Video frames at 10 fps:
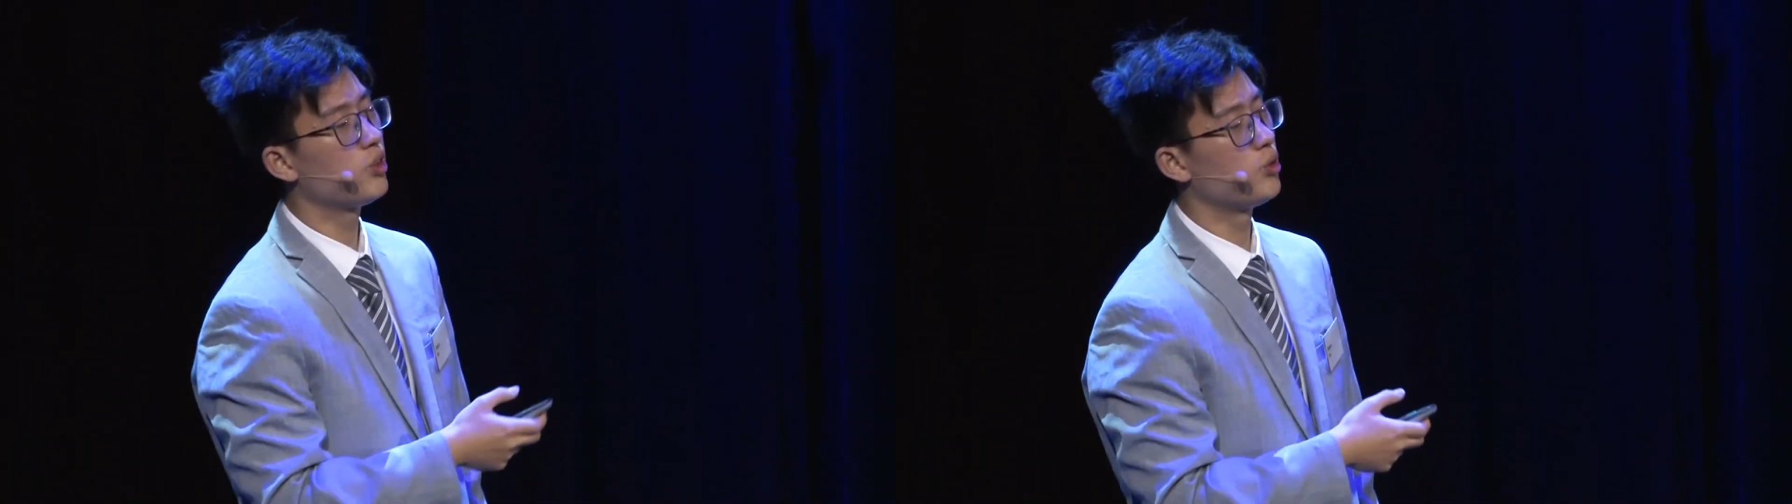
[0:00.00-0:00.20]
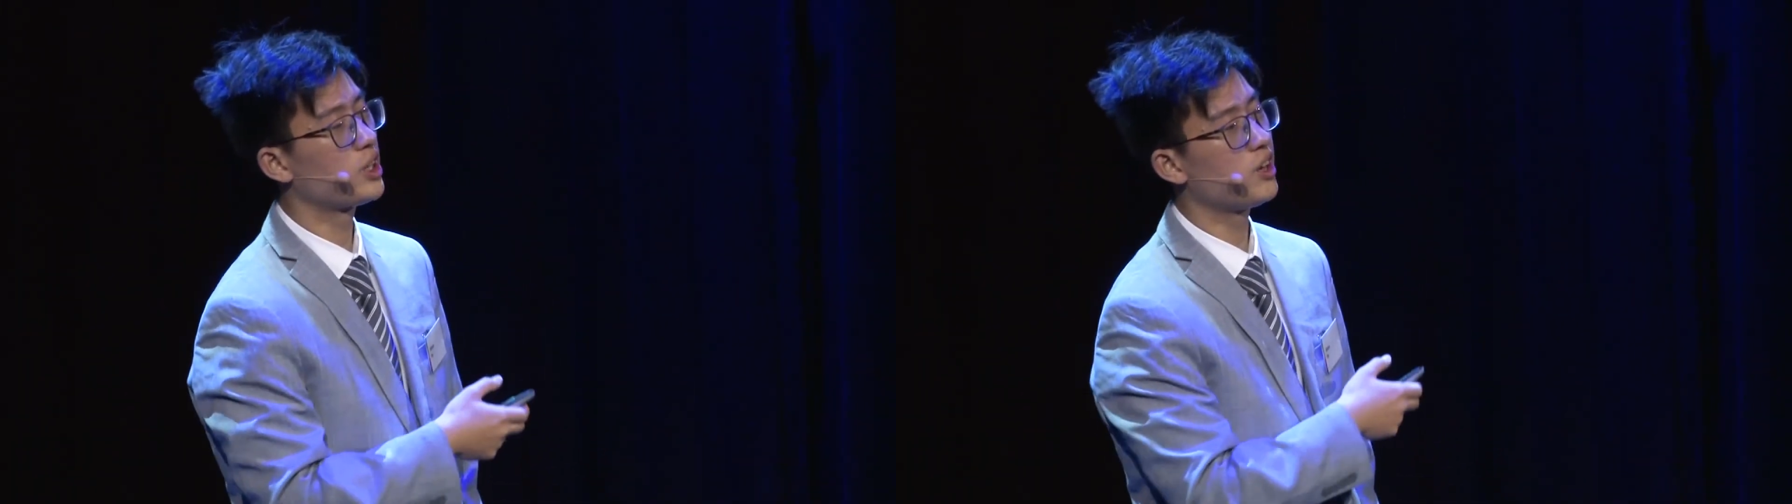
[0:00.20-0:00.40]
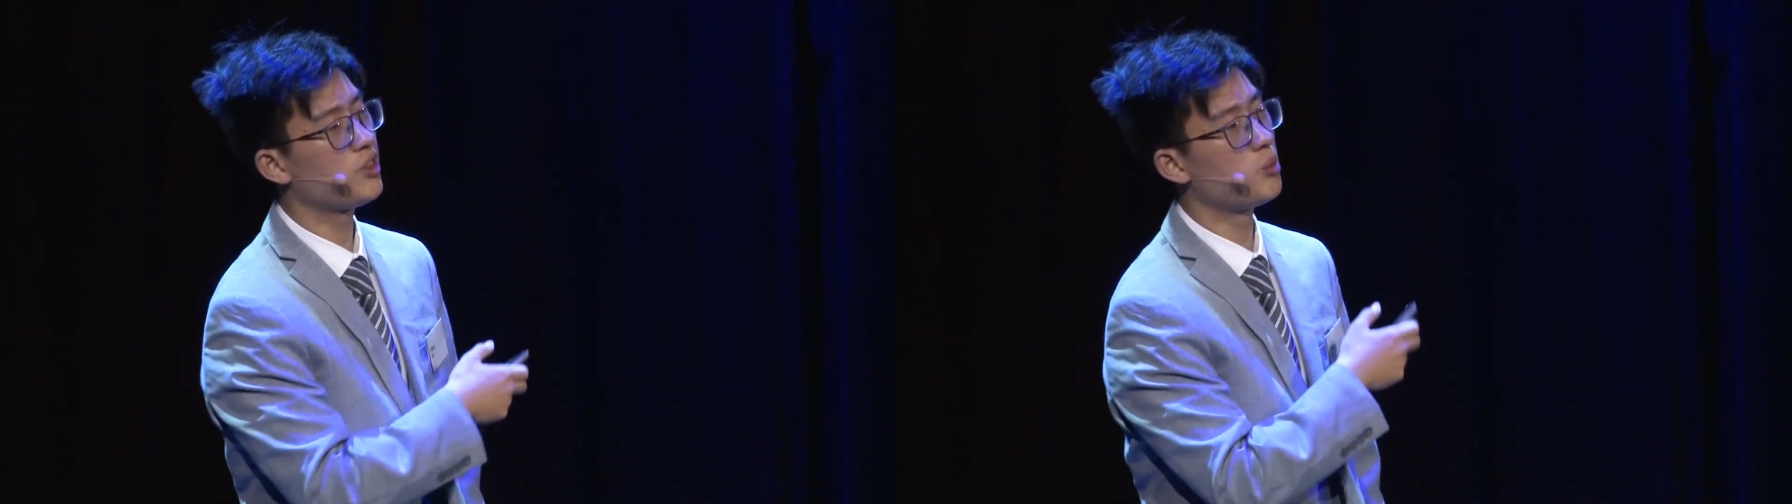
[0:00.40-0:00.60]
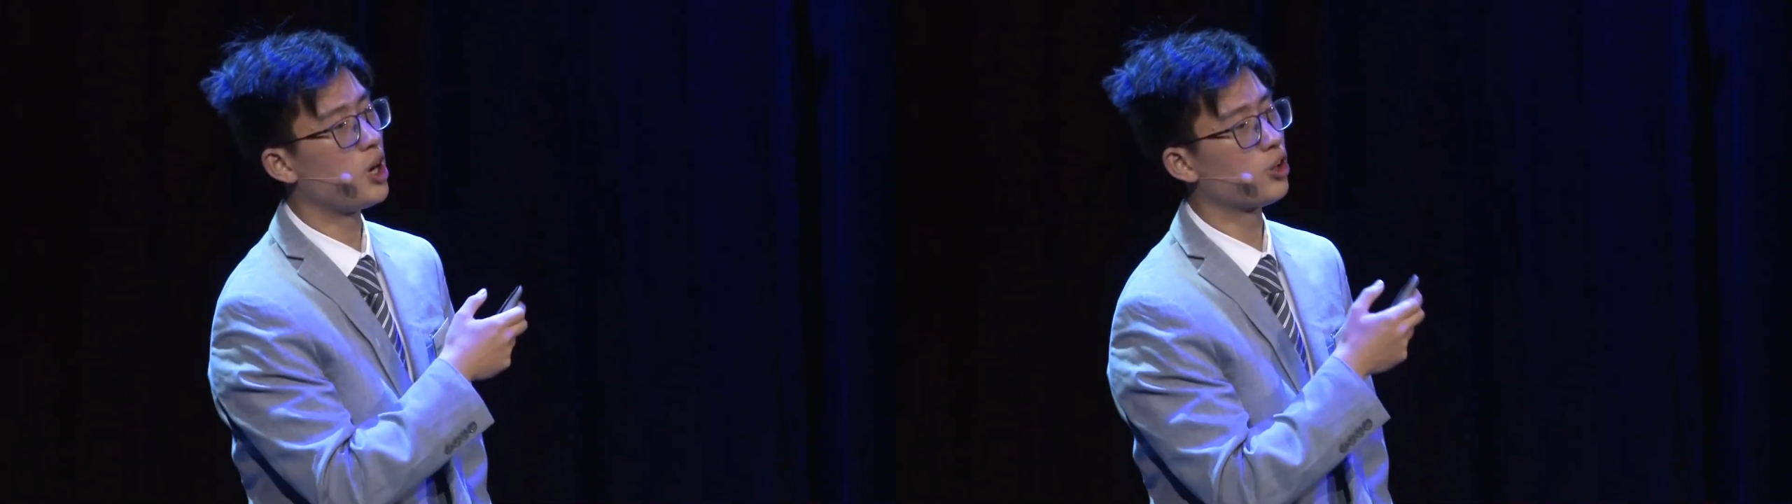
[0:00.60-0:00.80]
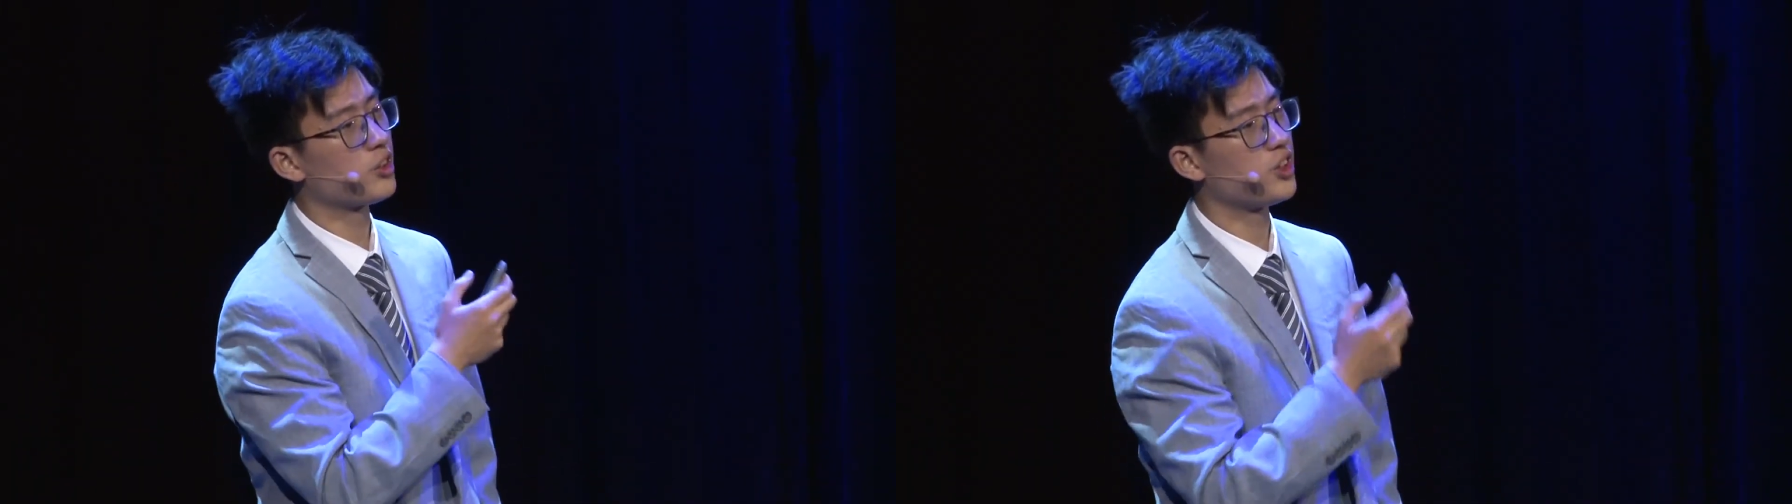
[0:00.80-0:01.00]
we give the
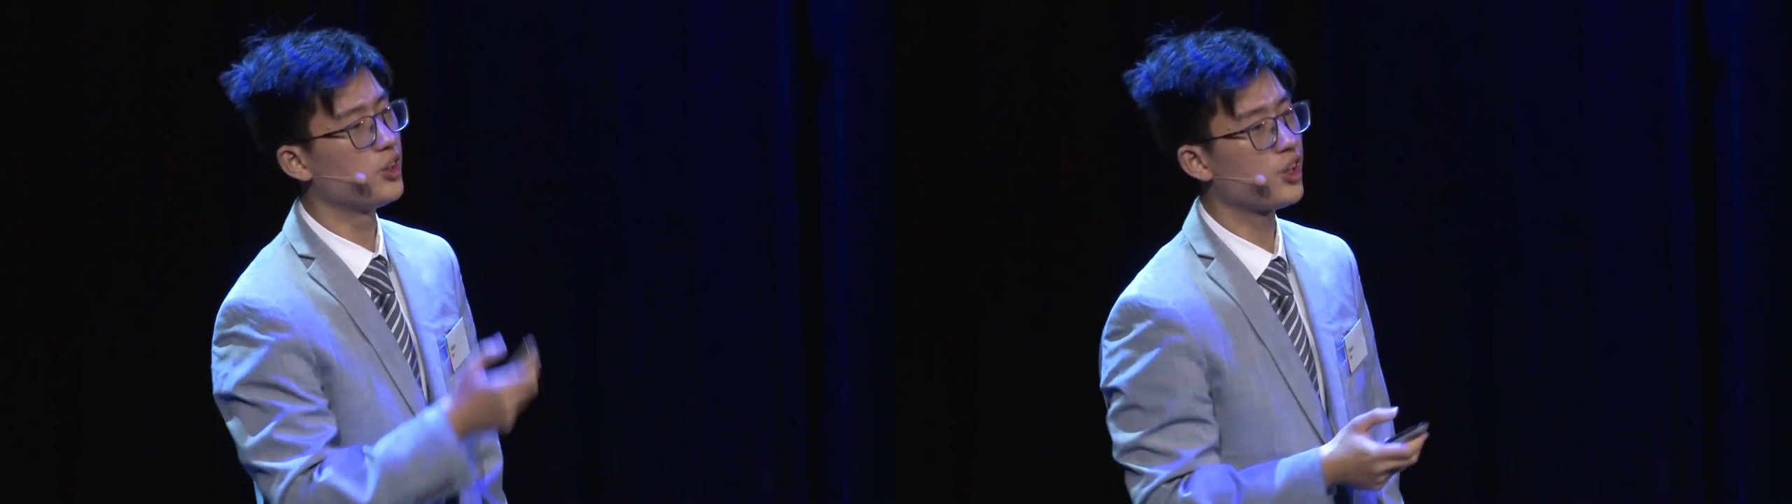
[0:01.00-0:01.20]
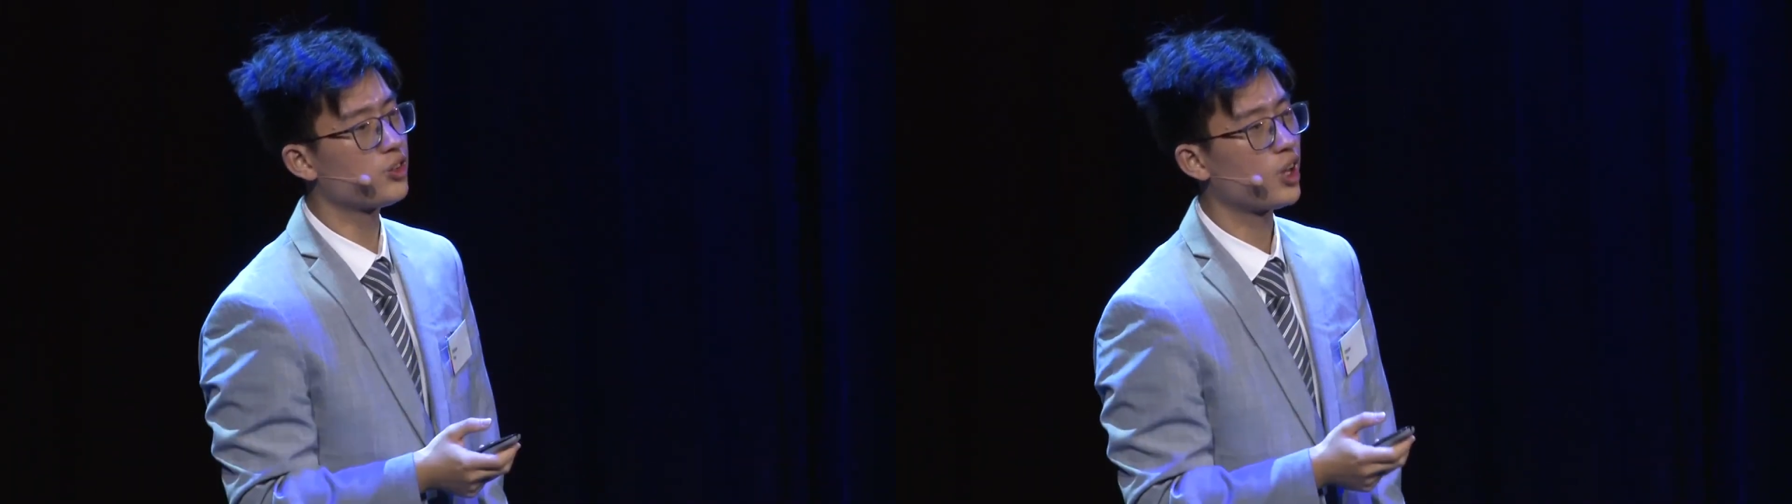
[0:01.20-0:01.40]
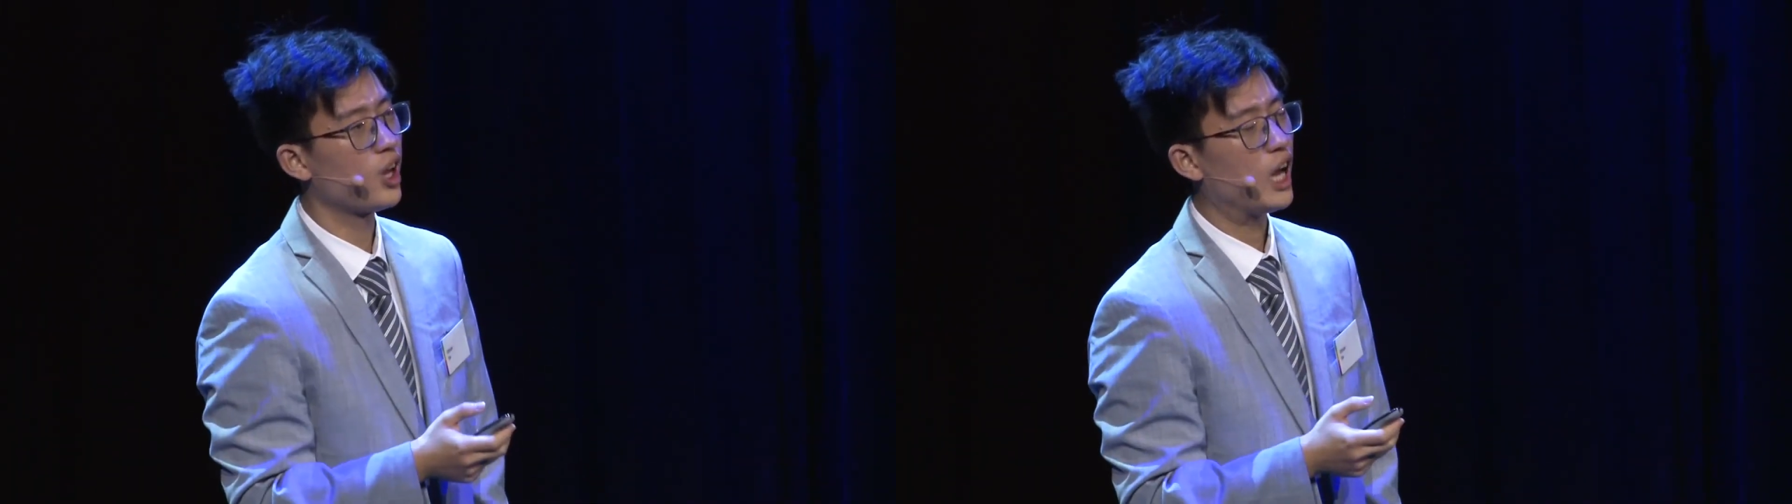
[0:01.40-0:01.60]
model a sentence,